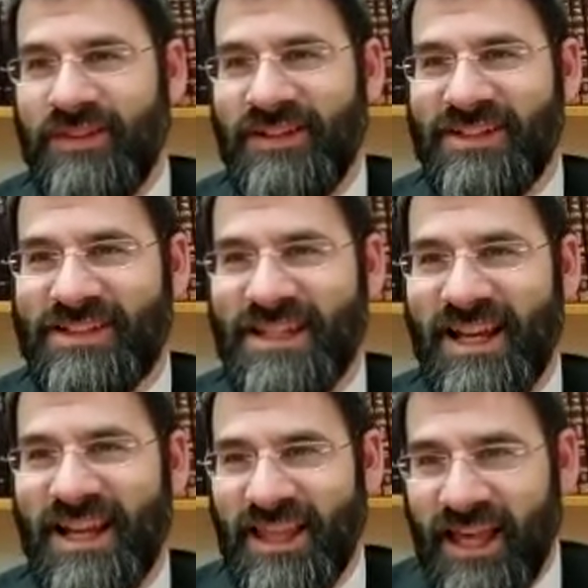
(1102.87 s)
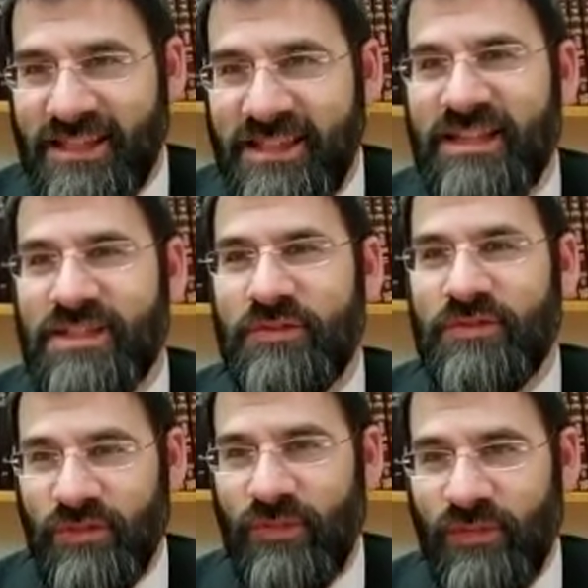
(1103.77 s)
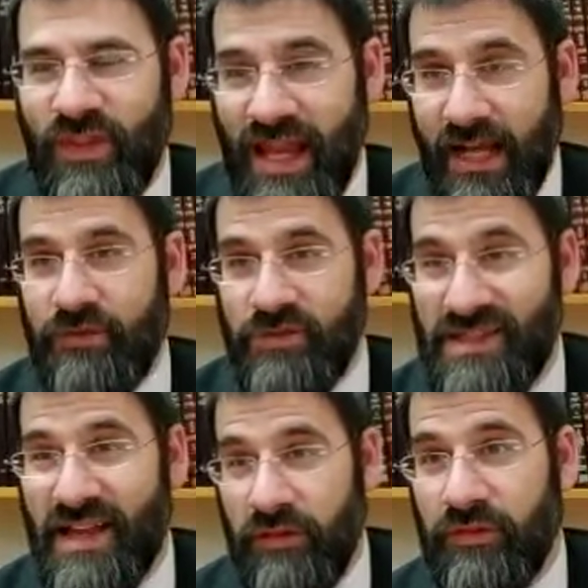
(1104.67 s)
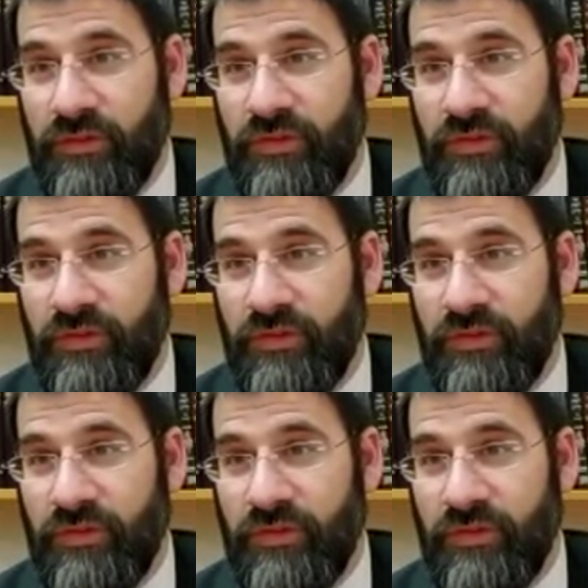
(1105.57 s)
You understand? Like that sense of the lack of self.